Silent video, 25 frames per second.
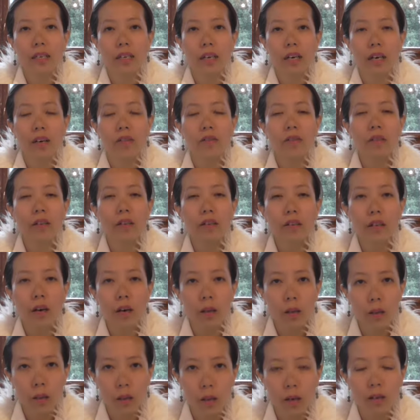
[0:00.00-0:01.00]
I learned
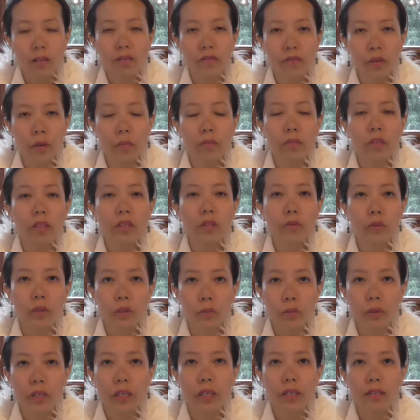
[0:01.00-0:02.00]
a lot from this
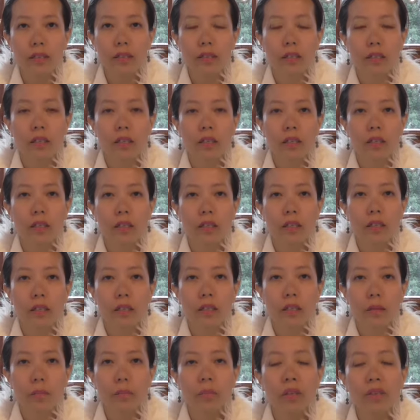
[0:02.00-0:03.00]
retreat.
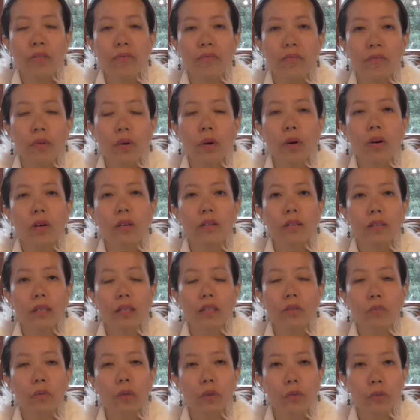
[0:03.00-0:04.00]
Before
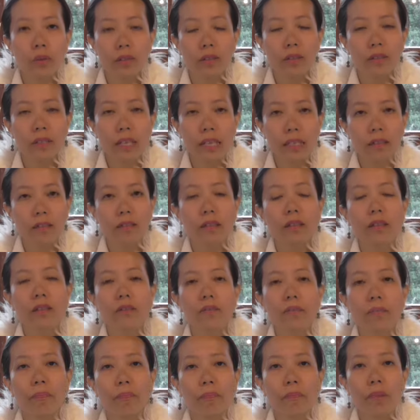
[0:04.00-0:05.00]
this retreat
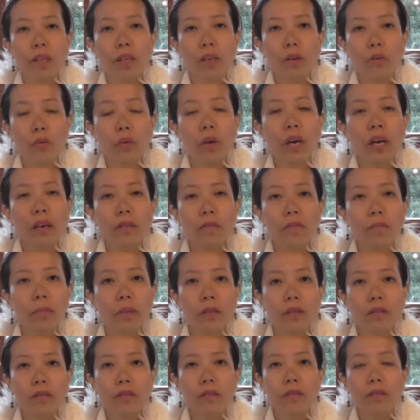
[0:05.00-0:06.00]
started, we have
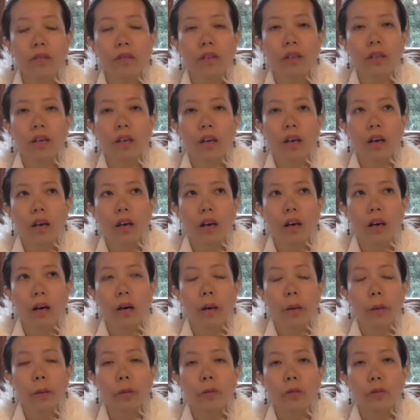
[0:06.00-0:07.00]
been
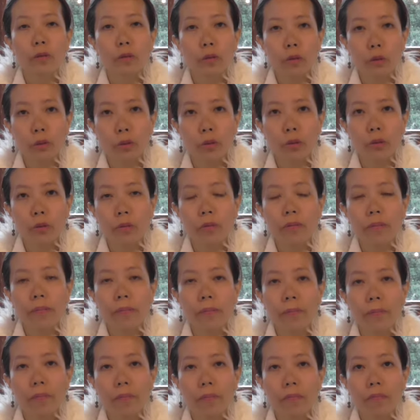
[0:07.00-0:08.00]
to
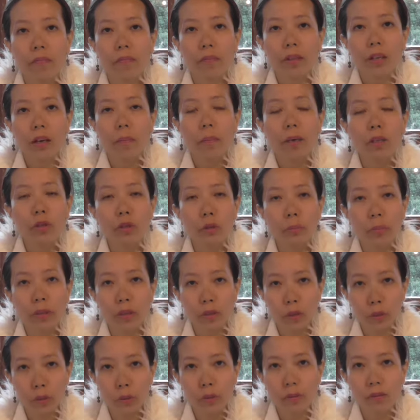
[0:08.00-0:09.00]
Machu
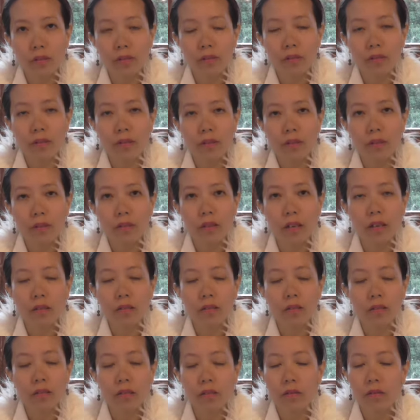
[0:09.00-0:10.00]
Picchu.
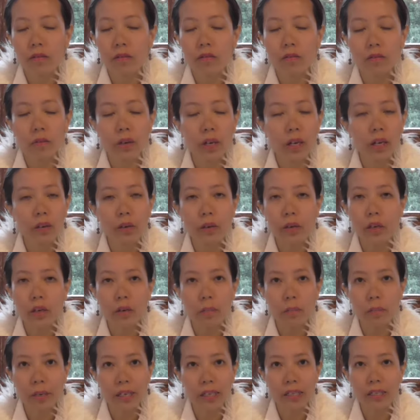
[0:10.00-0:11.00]
That's very
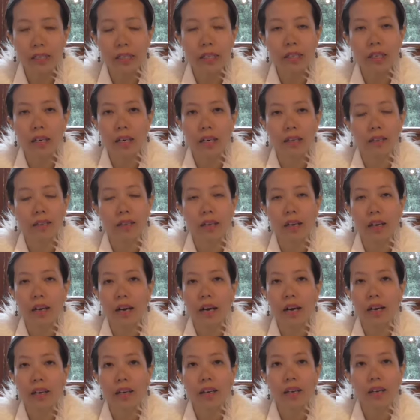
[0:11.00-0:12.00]
amazing, and
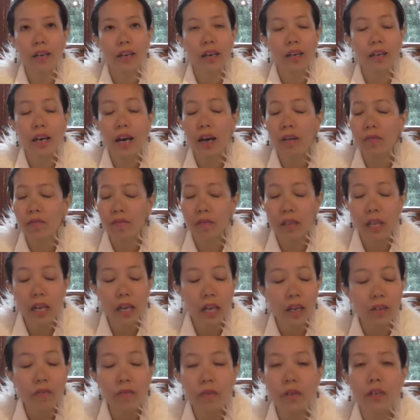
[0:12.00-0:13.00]
I have
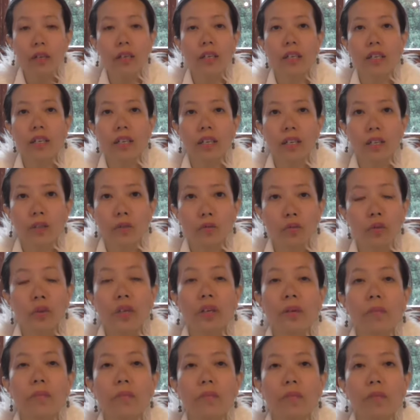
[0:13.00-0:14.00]
never
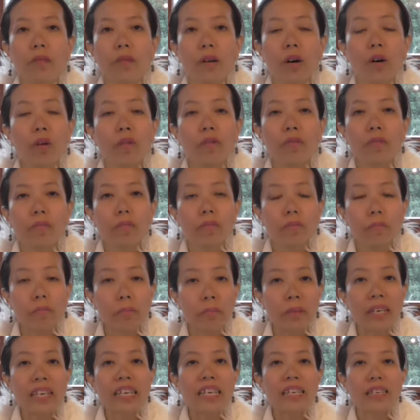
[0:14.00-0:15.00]
dreamed of
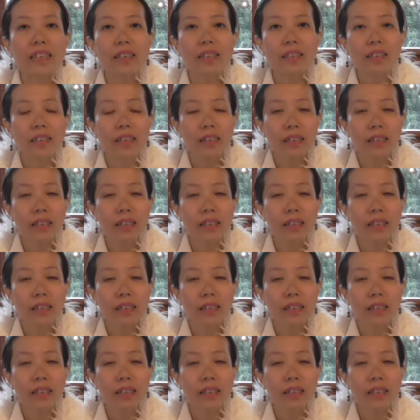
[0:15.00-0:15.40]
being